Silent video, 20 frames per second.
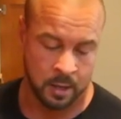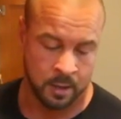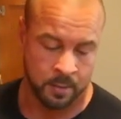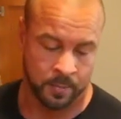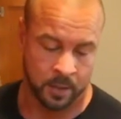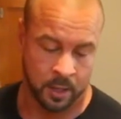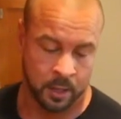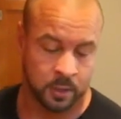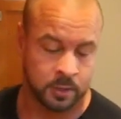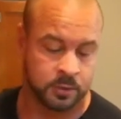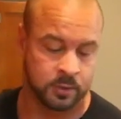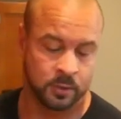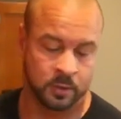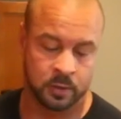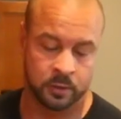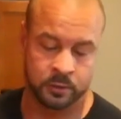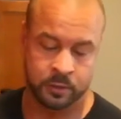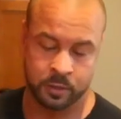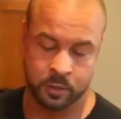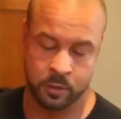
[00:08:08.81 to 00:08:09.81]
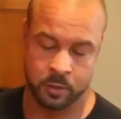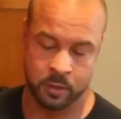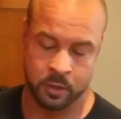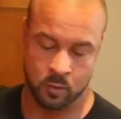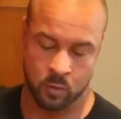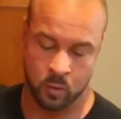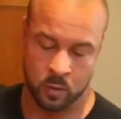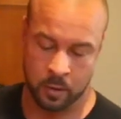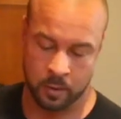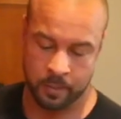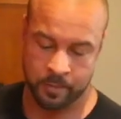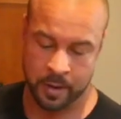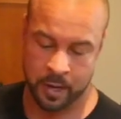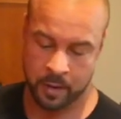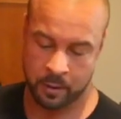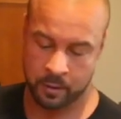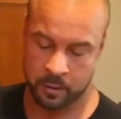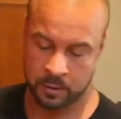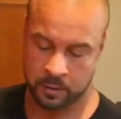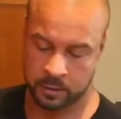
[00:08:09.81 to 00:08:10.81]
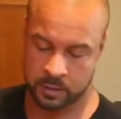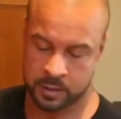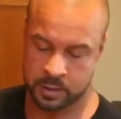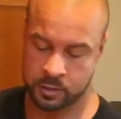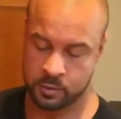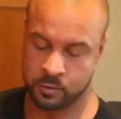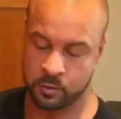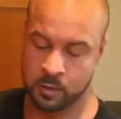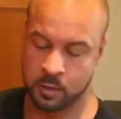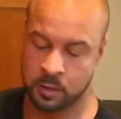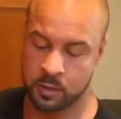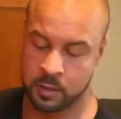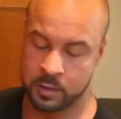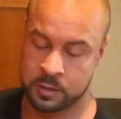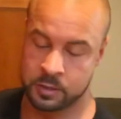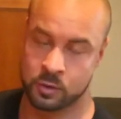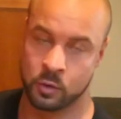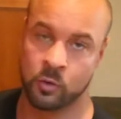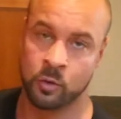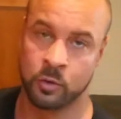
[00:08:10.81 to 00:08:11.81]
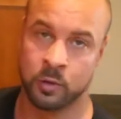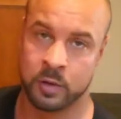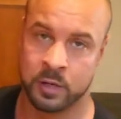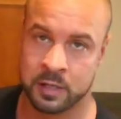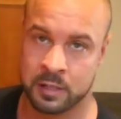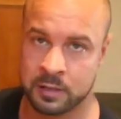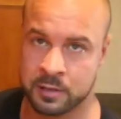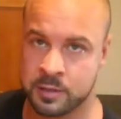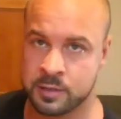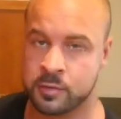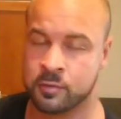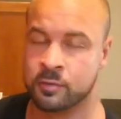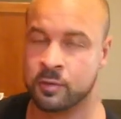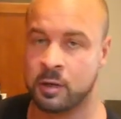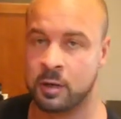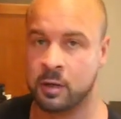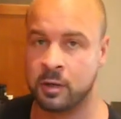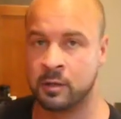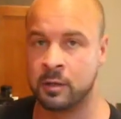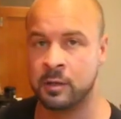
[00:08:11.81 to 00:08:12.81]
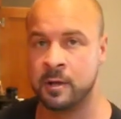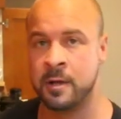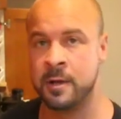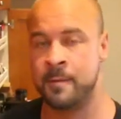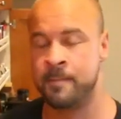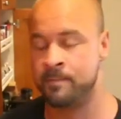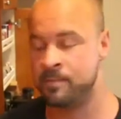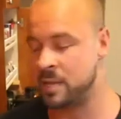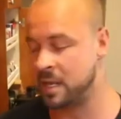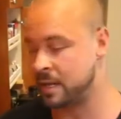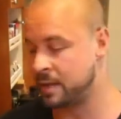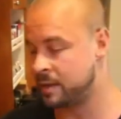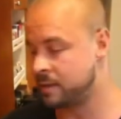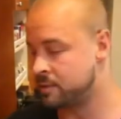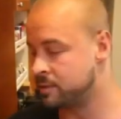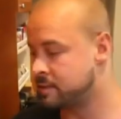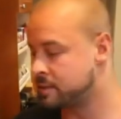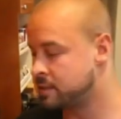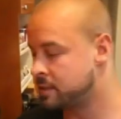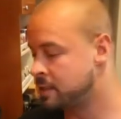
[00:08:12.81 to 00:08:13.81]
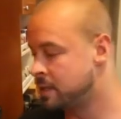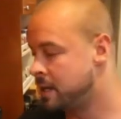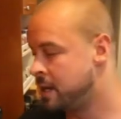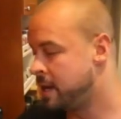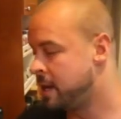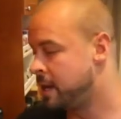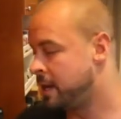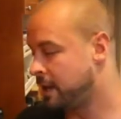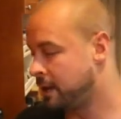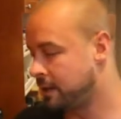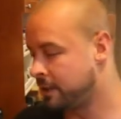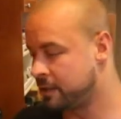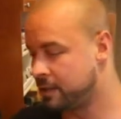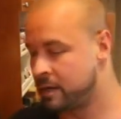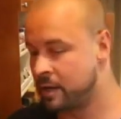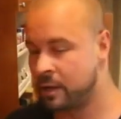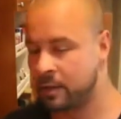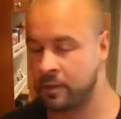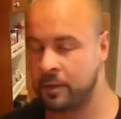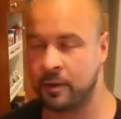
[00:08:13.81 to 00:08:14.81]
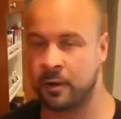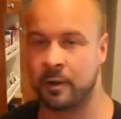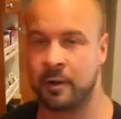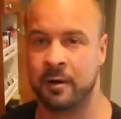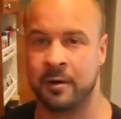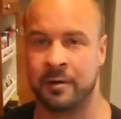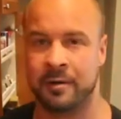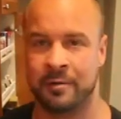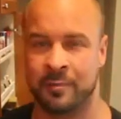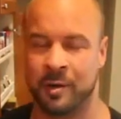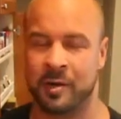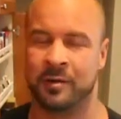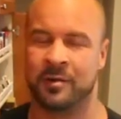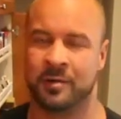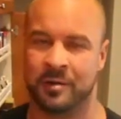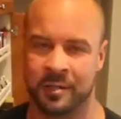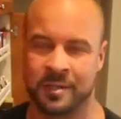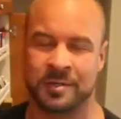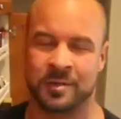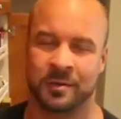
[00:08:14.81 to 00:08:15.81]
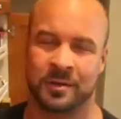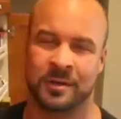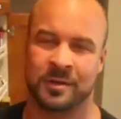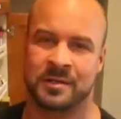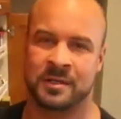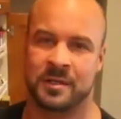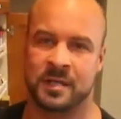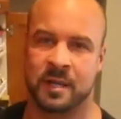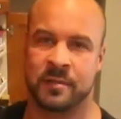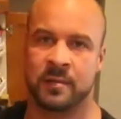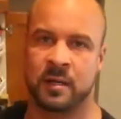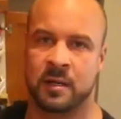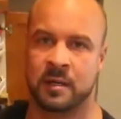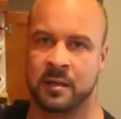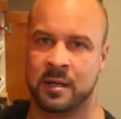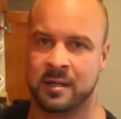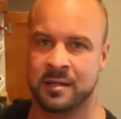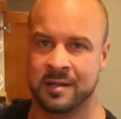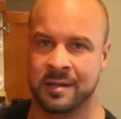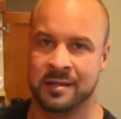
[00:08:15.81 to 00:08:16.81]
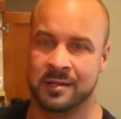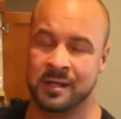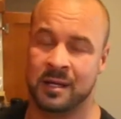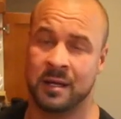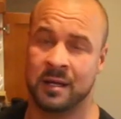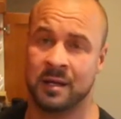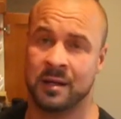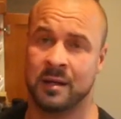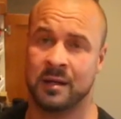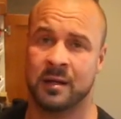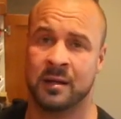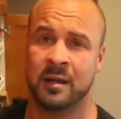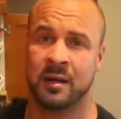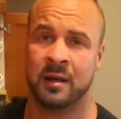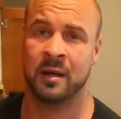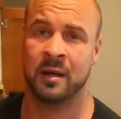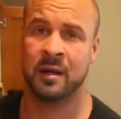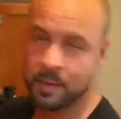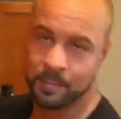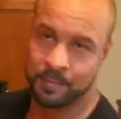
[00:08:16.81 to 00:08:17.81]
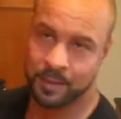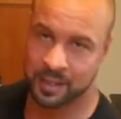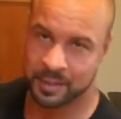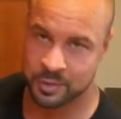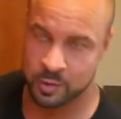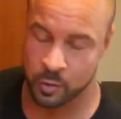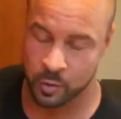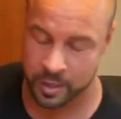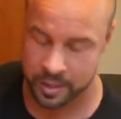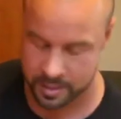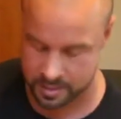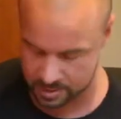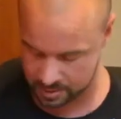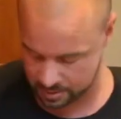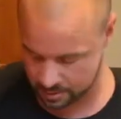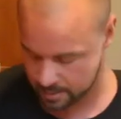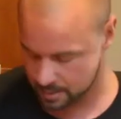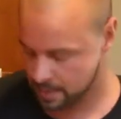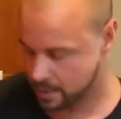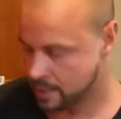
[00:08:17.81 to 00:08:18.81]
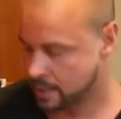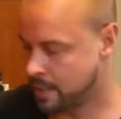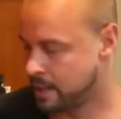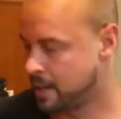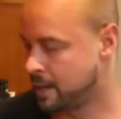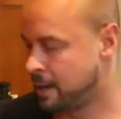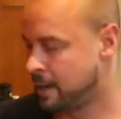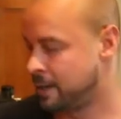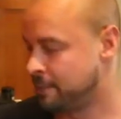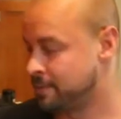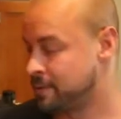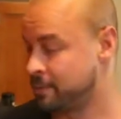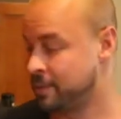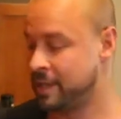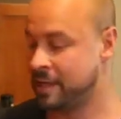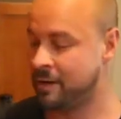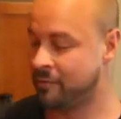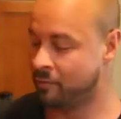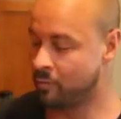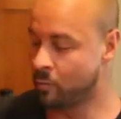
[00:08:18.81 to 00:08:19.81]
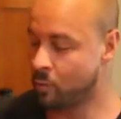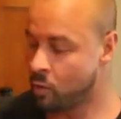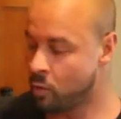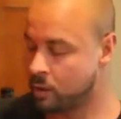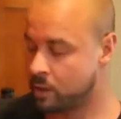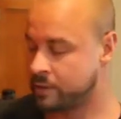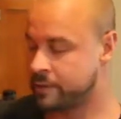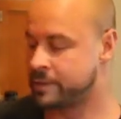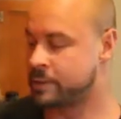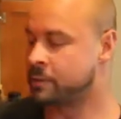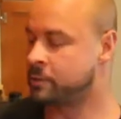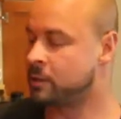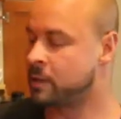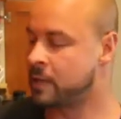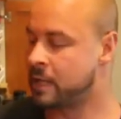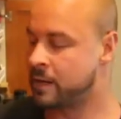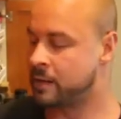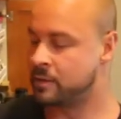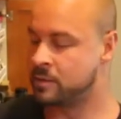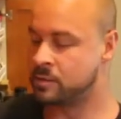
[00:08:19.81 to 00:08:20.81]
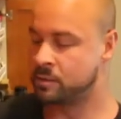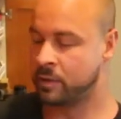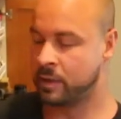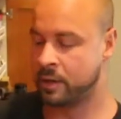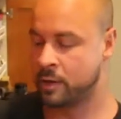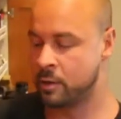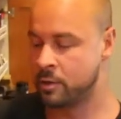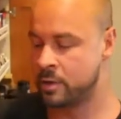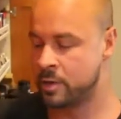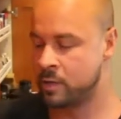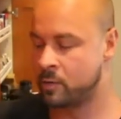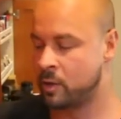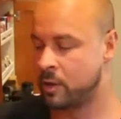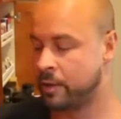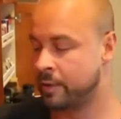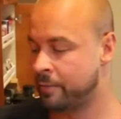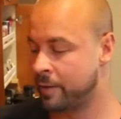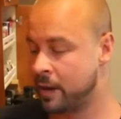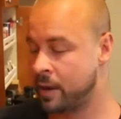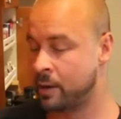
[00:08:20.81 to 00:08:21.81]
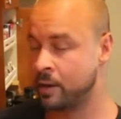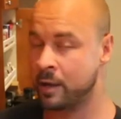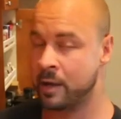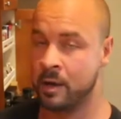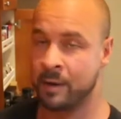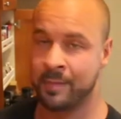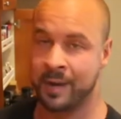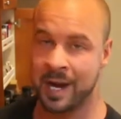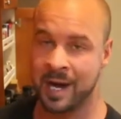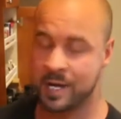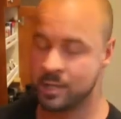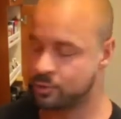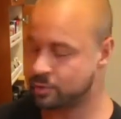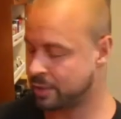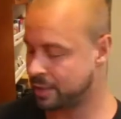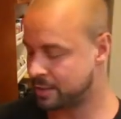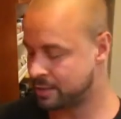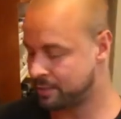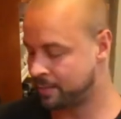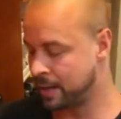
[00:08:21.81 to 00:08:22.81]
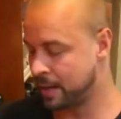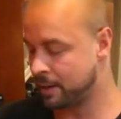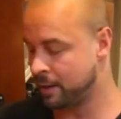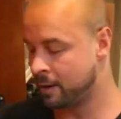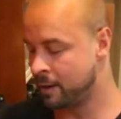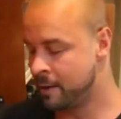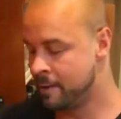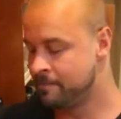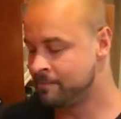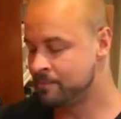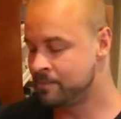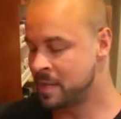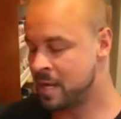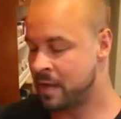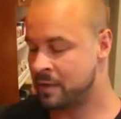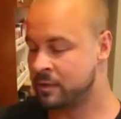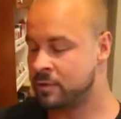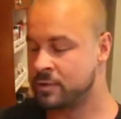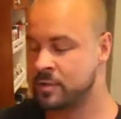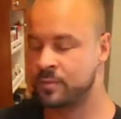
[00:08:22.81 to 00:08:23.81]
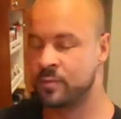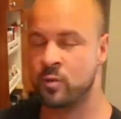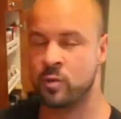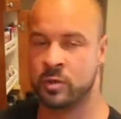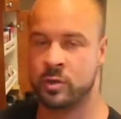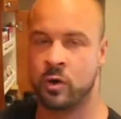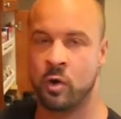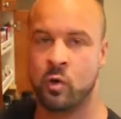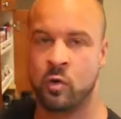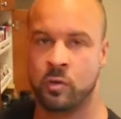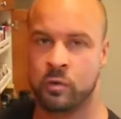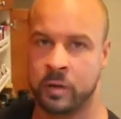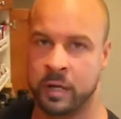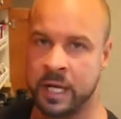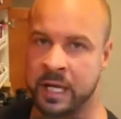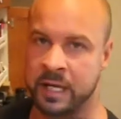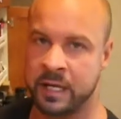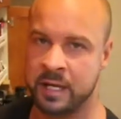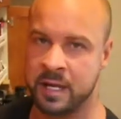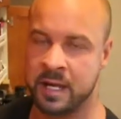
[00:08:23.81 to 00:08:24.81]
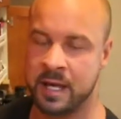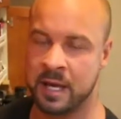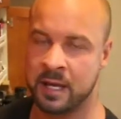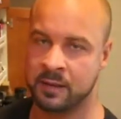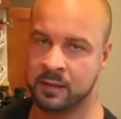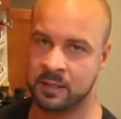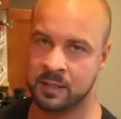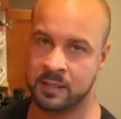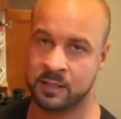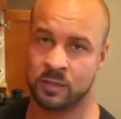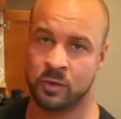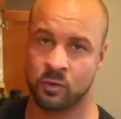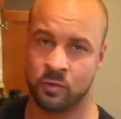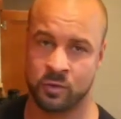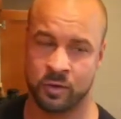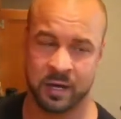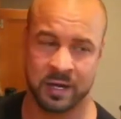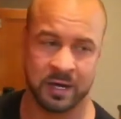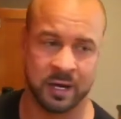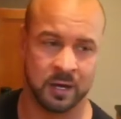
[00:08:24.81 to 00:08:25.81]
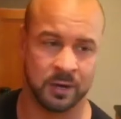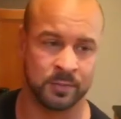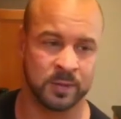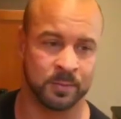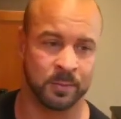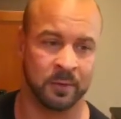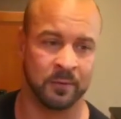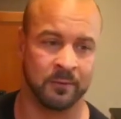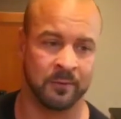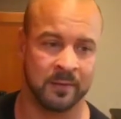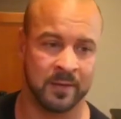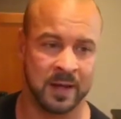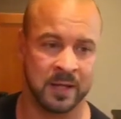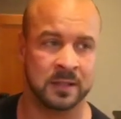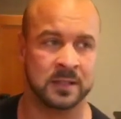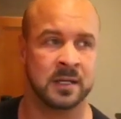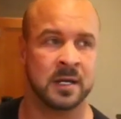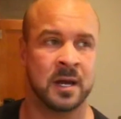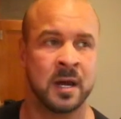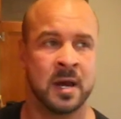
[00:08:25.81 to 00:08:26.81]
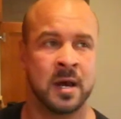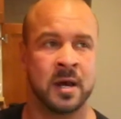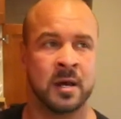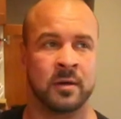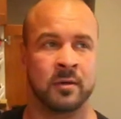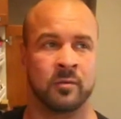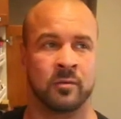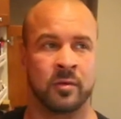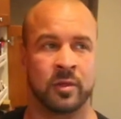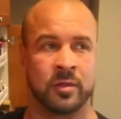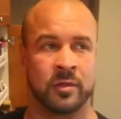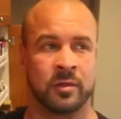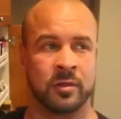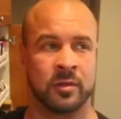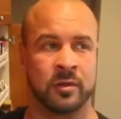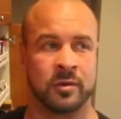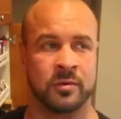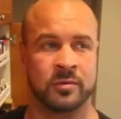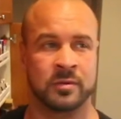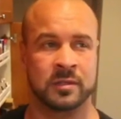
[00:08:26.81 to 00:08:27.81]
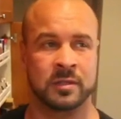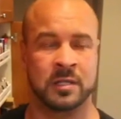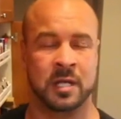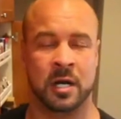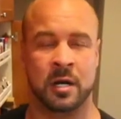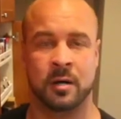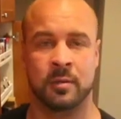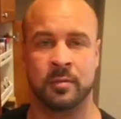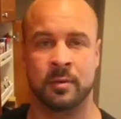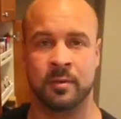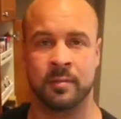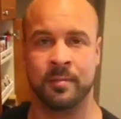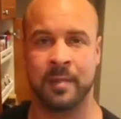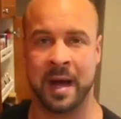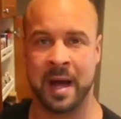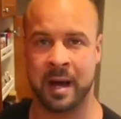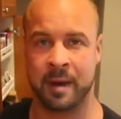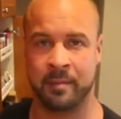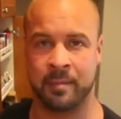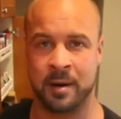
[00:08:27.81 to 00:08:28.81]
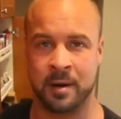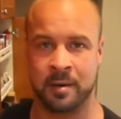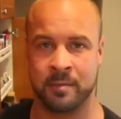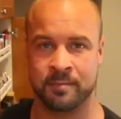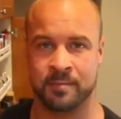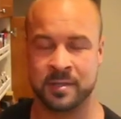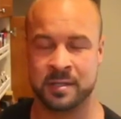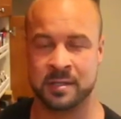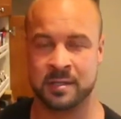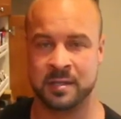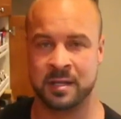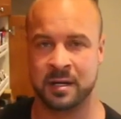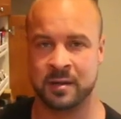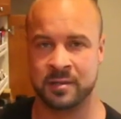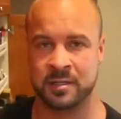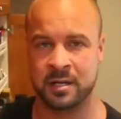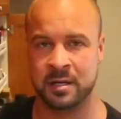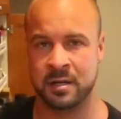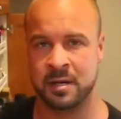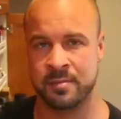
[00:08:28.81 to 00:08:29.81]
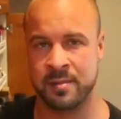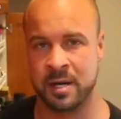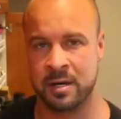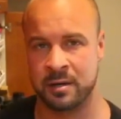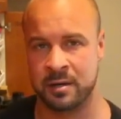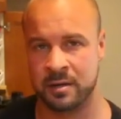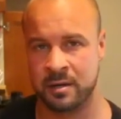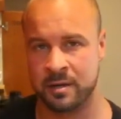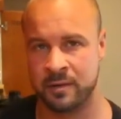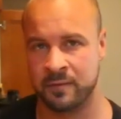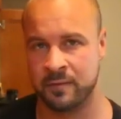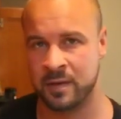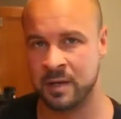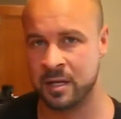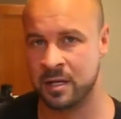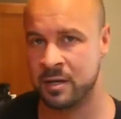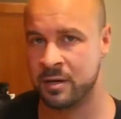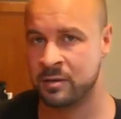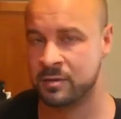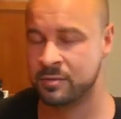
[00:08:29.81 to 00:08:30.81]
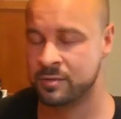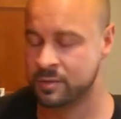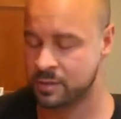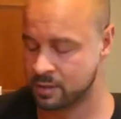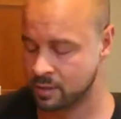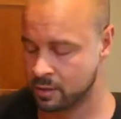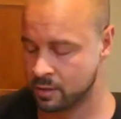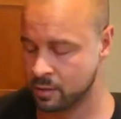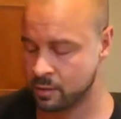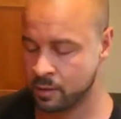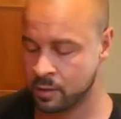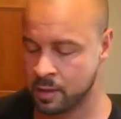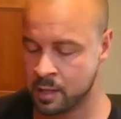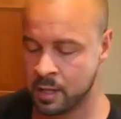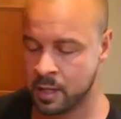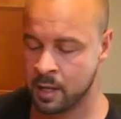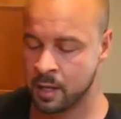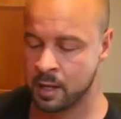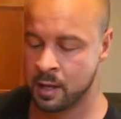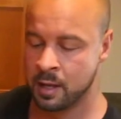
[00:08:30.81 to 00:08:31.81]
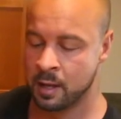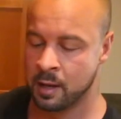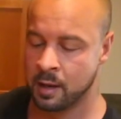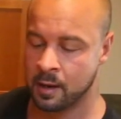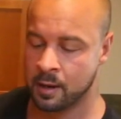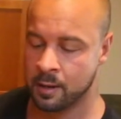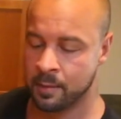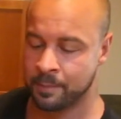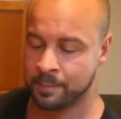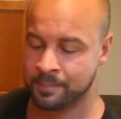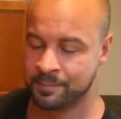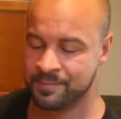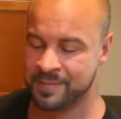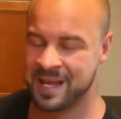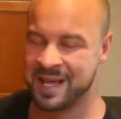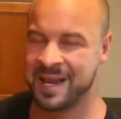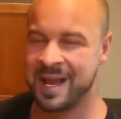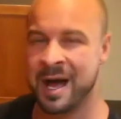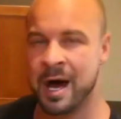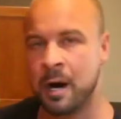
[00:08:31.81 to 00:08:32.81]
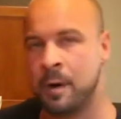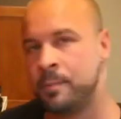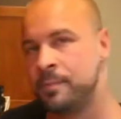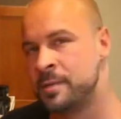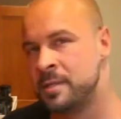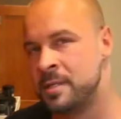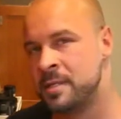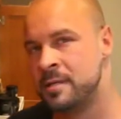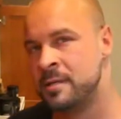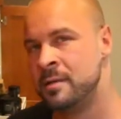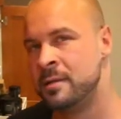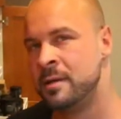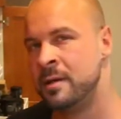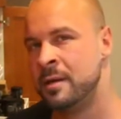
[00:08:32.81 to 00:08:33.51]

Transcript: But it also includes coconut water powder, glycerol, and taurine. Glycerol is another, well, glycerol is the same thing that is in Big Noise. Um, so we get even more glycerol out of this. We get coconut water powder to help hydrate us better. And then there's more taurine in this. Taurine helps prevent with those terrible back pumps that I was talking about in another video. So um, it helps,